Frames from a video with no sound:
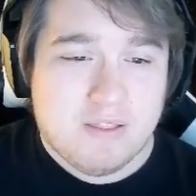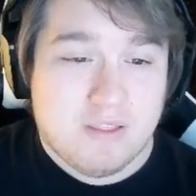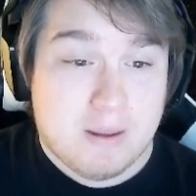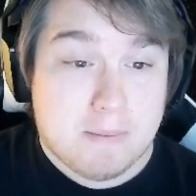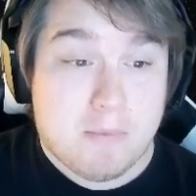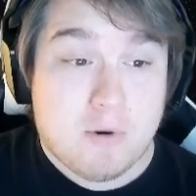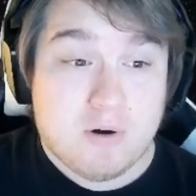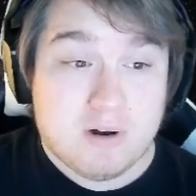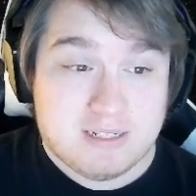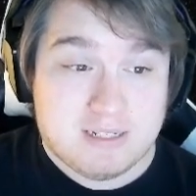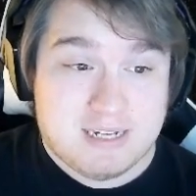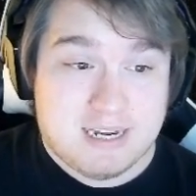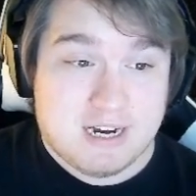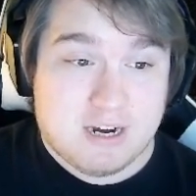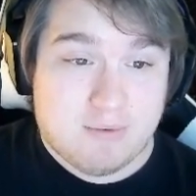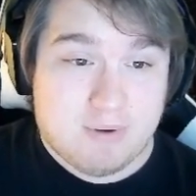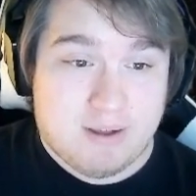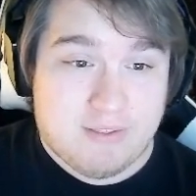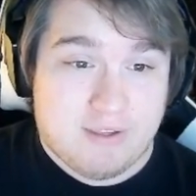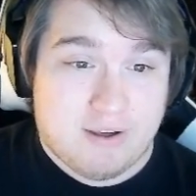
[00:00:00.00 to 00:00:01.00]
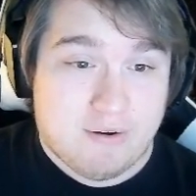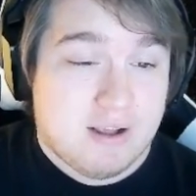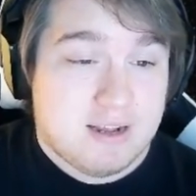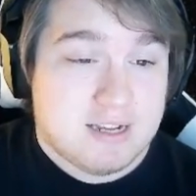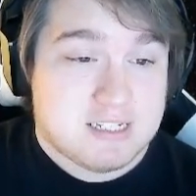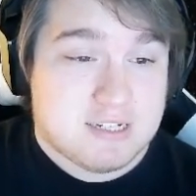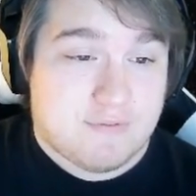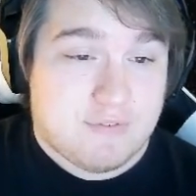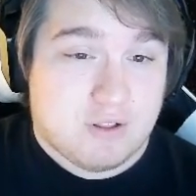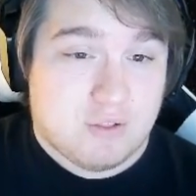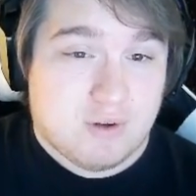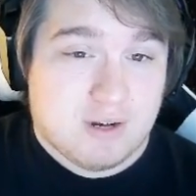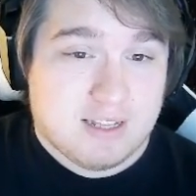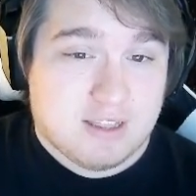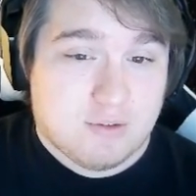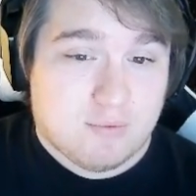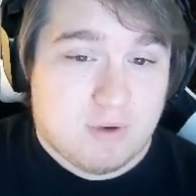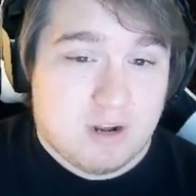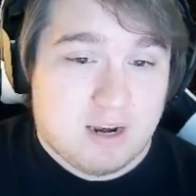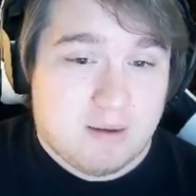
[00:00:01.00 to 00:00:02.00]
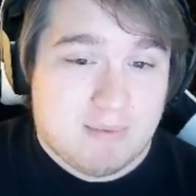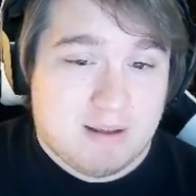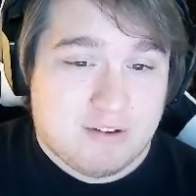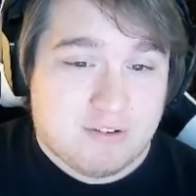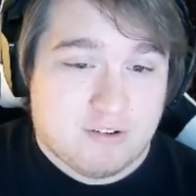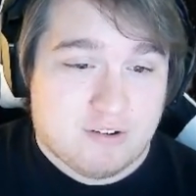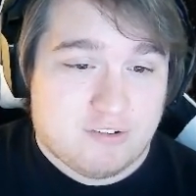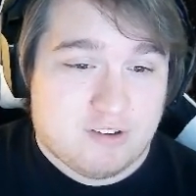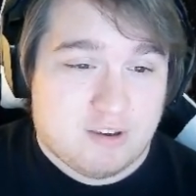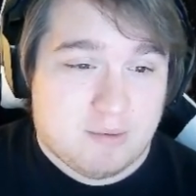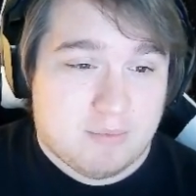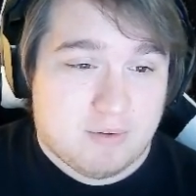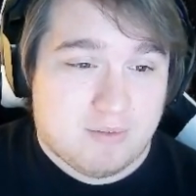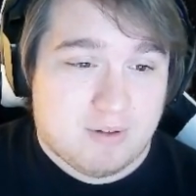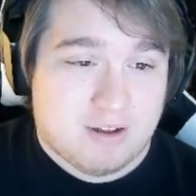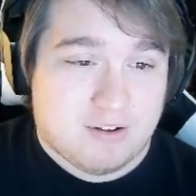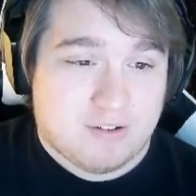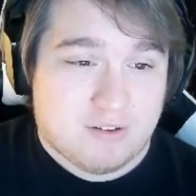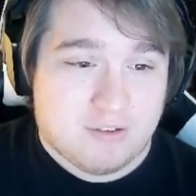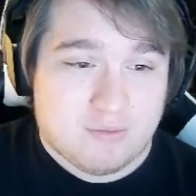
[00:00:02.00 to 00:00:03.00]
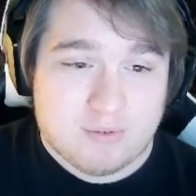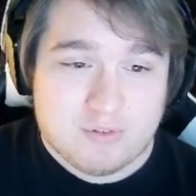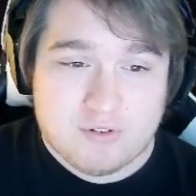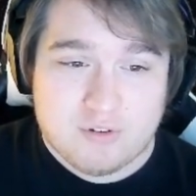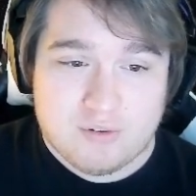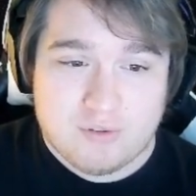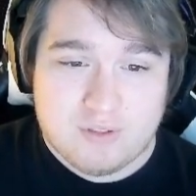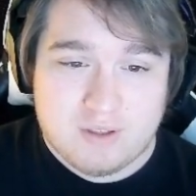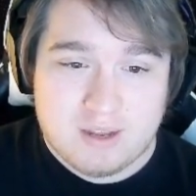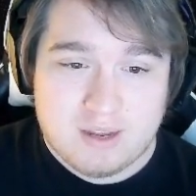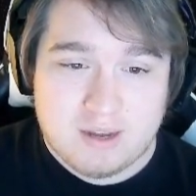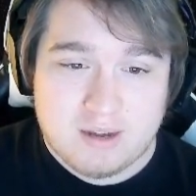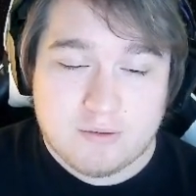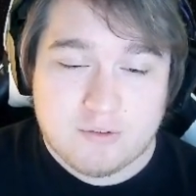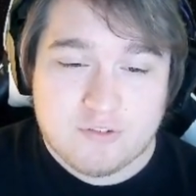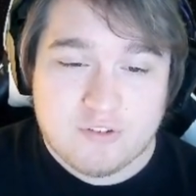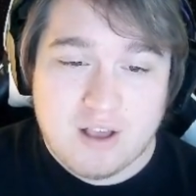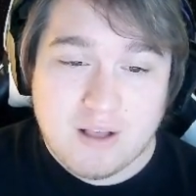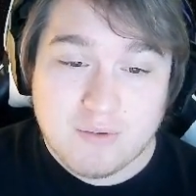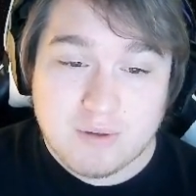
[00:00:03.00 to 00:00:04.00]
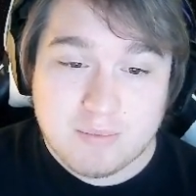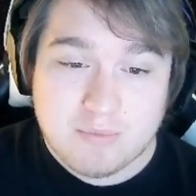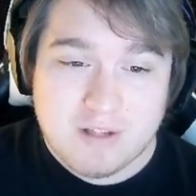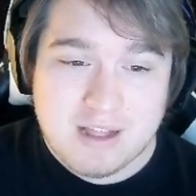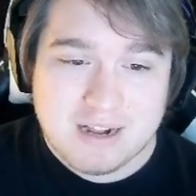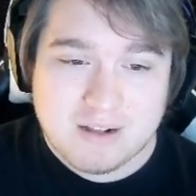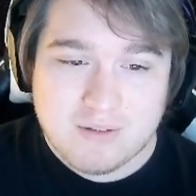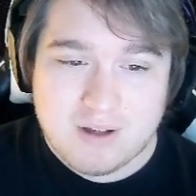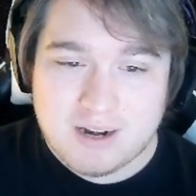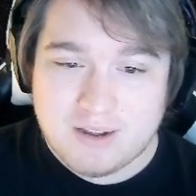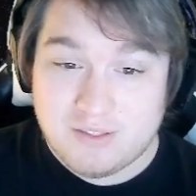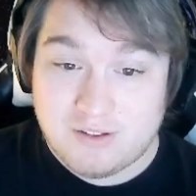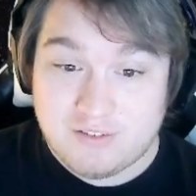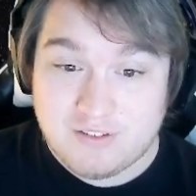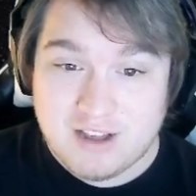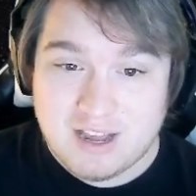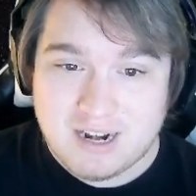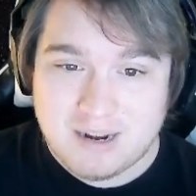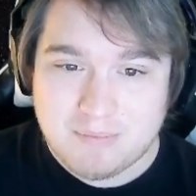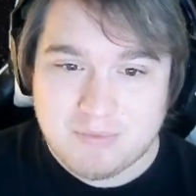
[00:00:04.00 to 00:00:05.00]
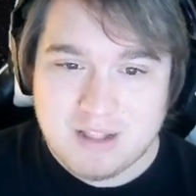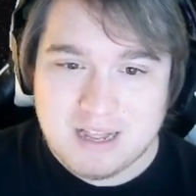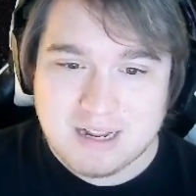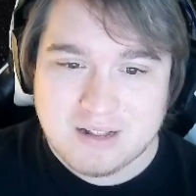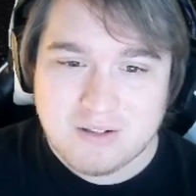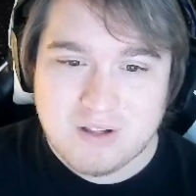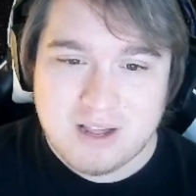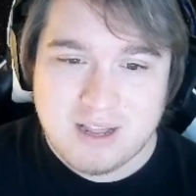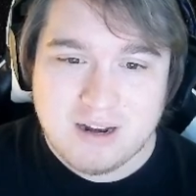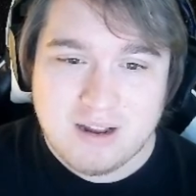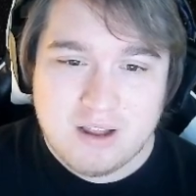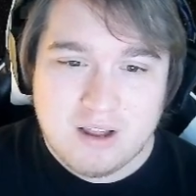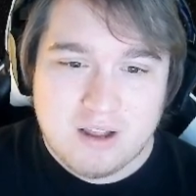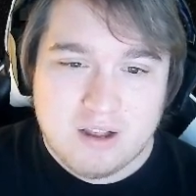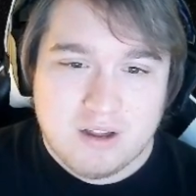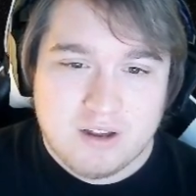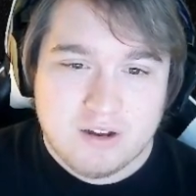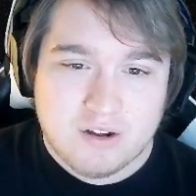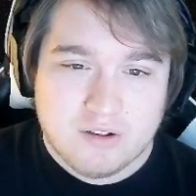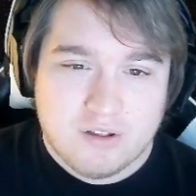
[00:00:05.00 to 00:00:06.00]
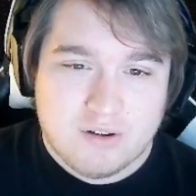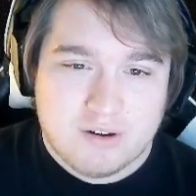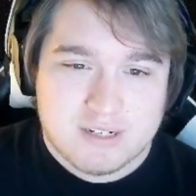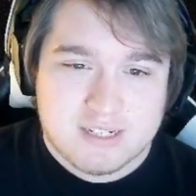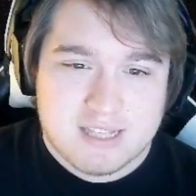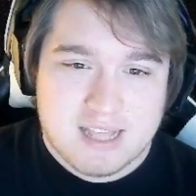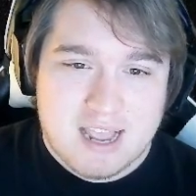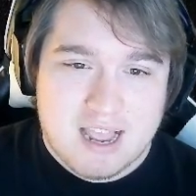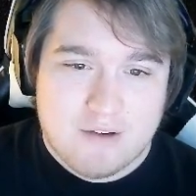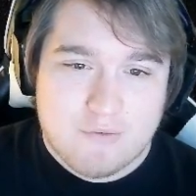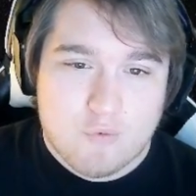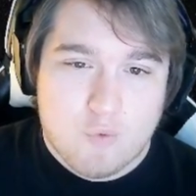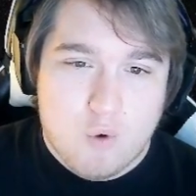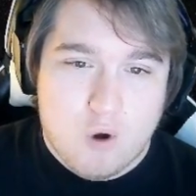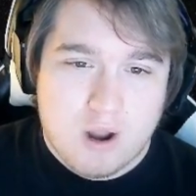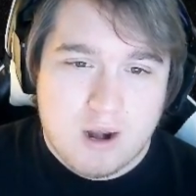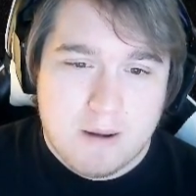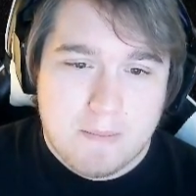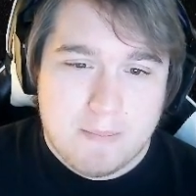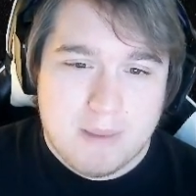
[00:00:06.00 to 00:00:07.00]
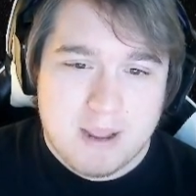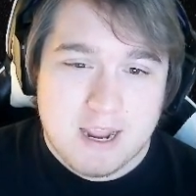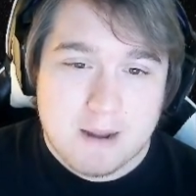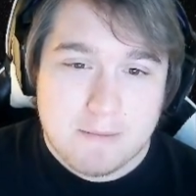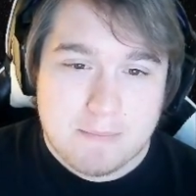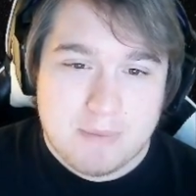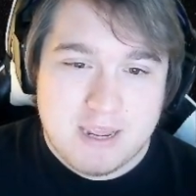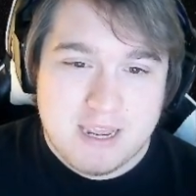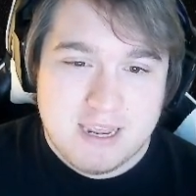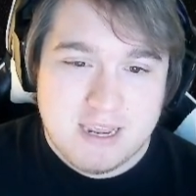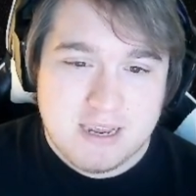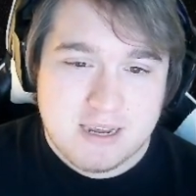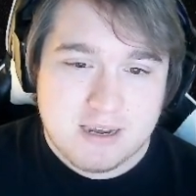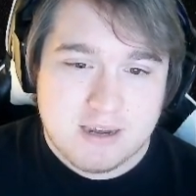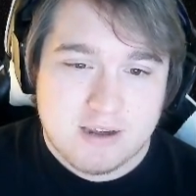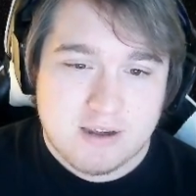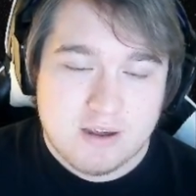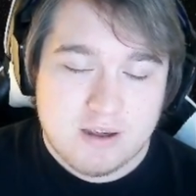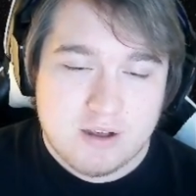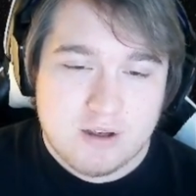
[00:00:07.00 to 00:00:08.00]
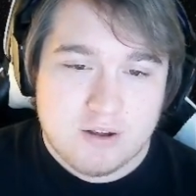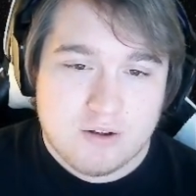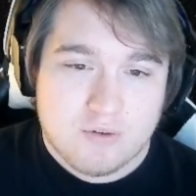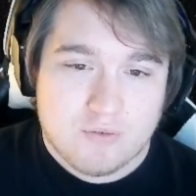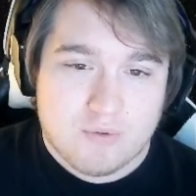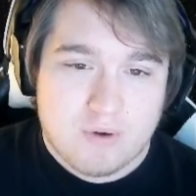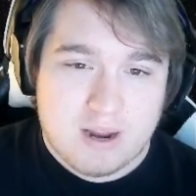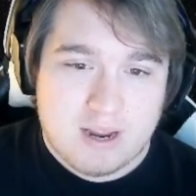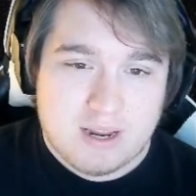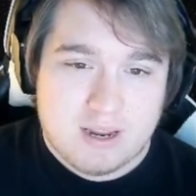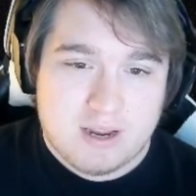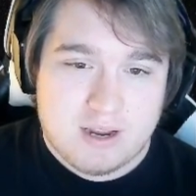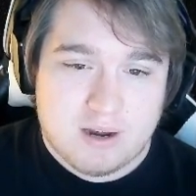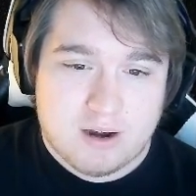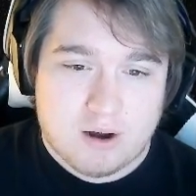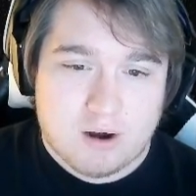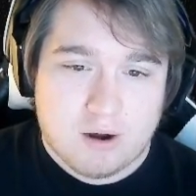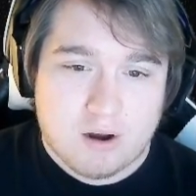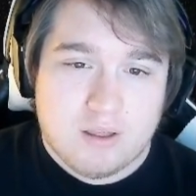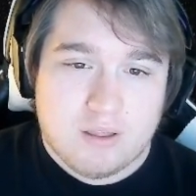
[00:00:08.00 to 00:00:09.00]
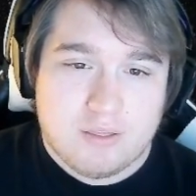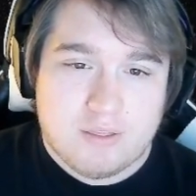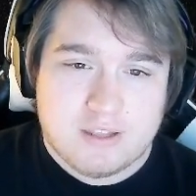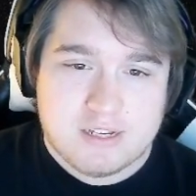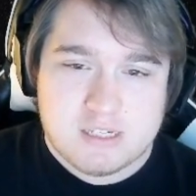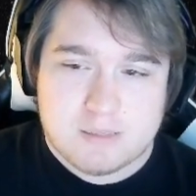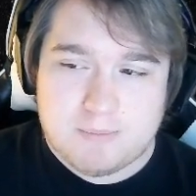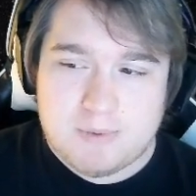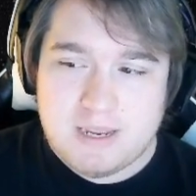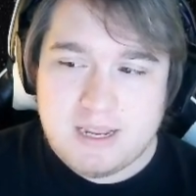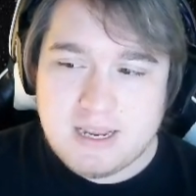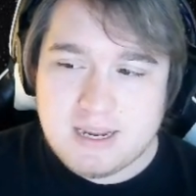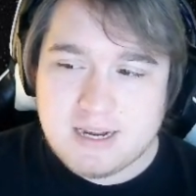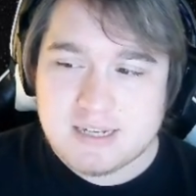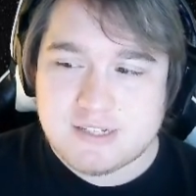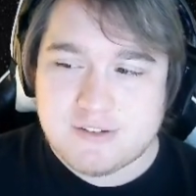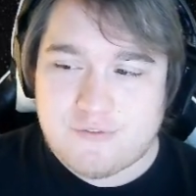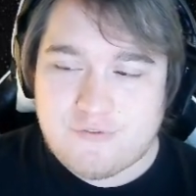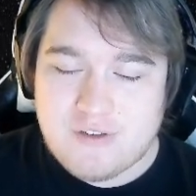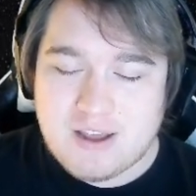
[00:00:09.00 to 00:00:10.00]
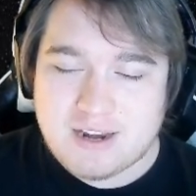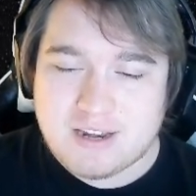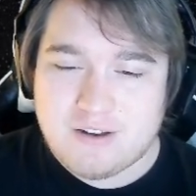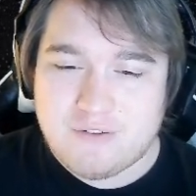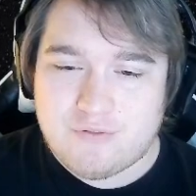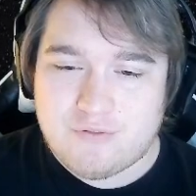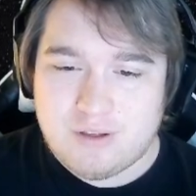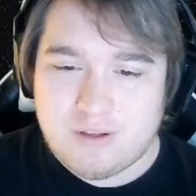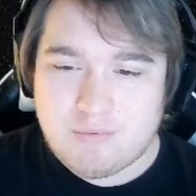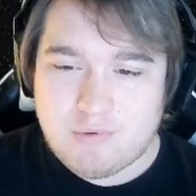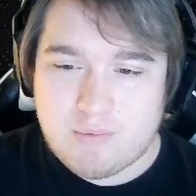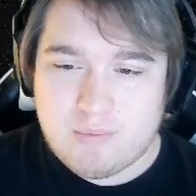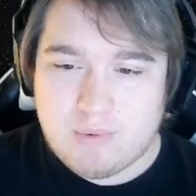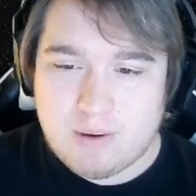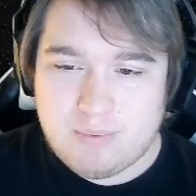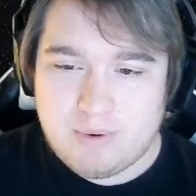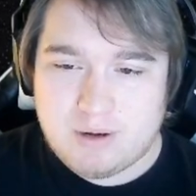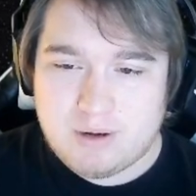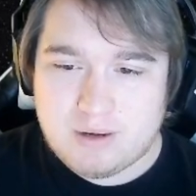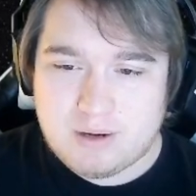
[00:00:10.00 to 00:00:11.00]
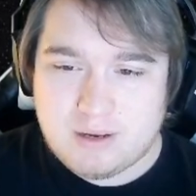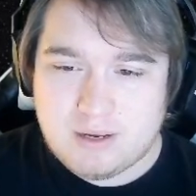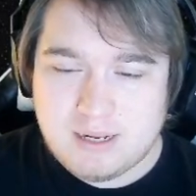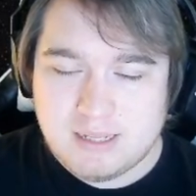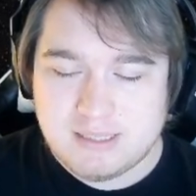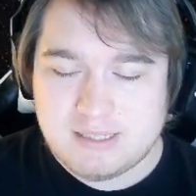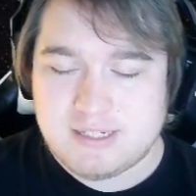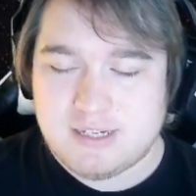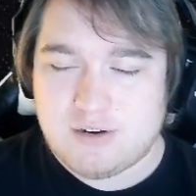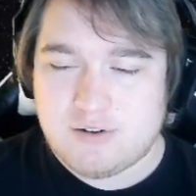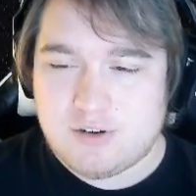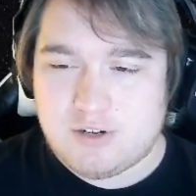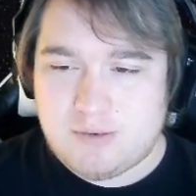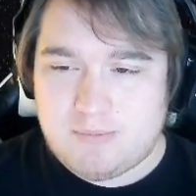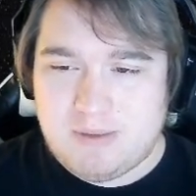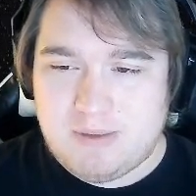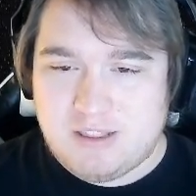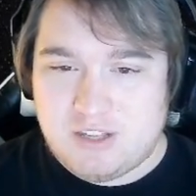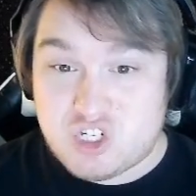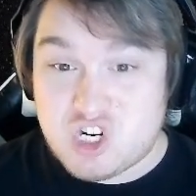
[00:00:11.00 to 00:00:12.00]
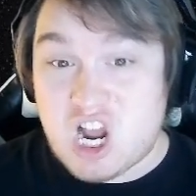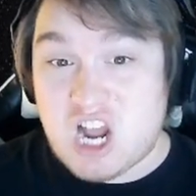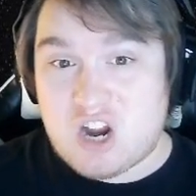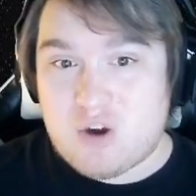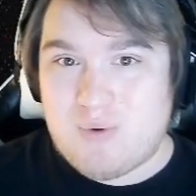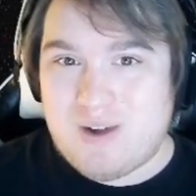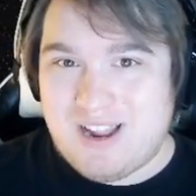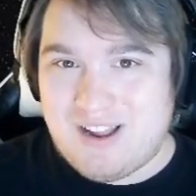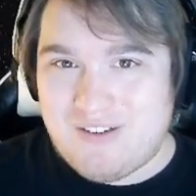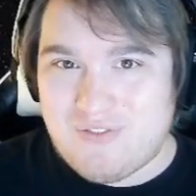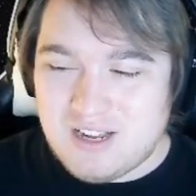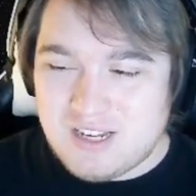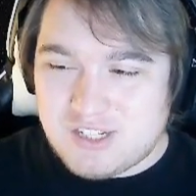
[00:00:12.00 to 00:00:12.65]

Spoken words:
The important takeaway, though, is if we look at the 1-dimensional simulations, which are the solid black line and the dotted black line, you'll notice they have one big peak right here. This peak is effectively what we would consider to be the shock wave.